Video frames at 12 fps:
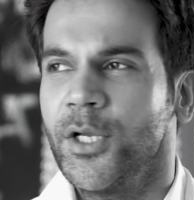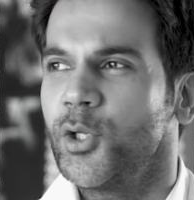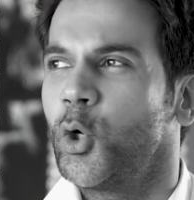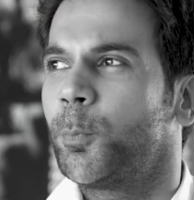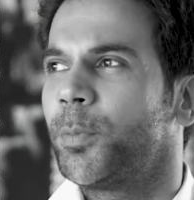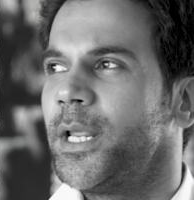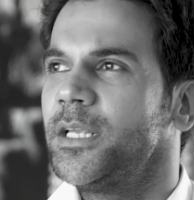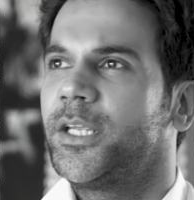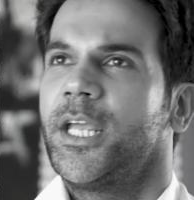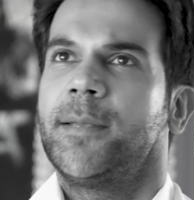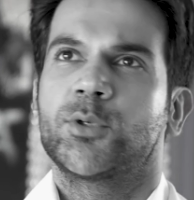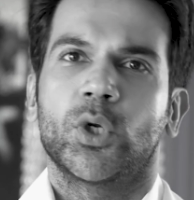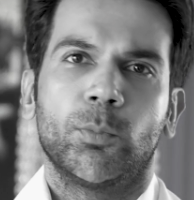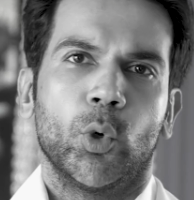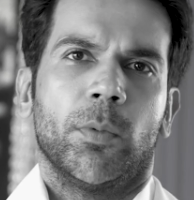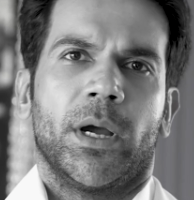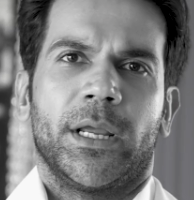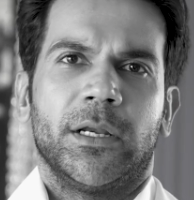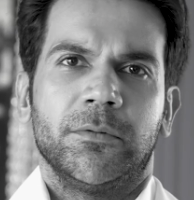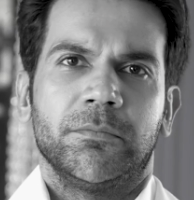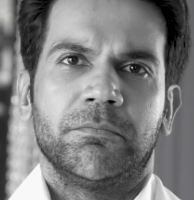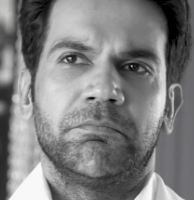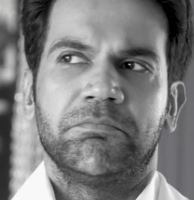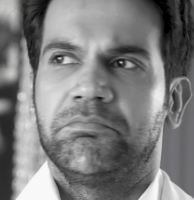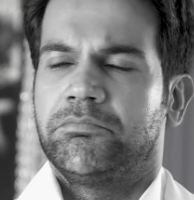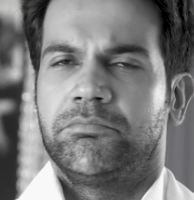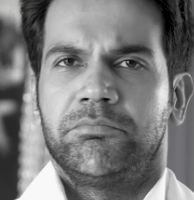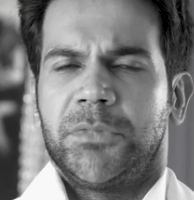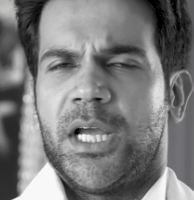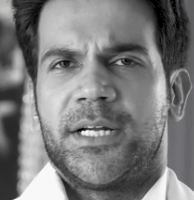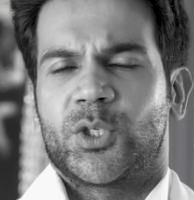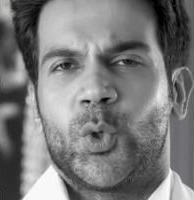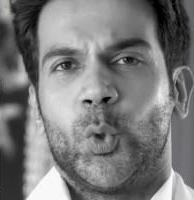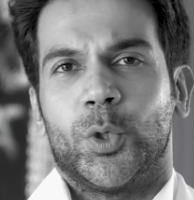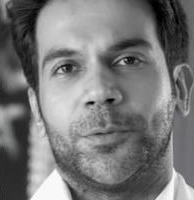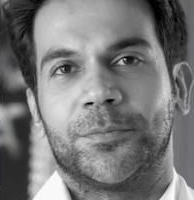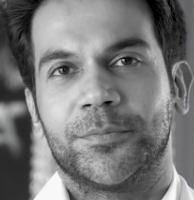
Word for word: You know, playing games on a mobile, yeah, it's cool.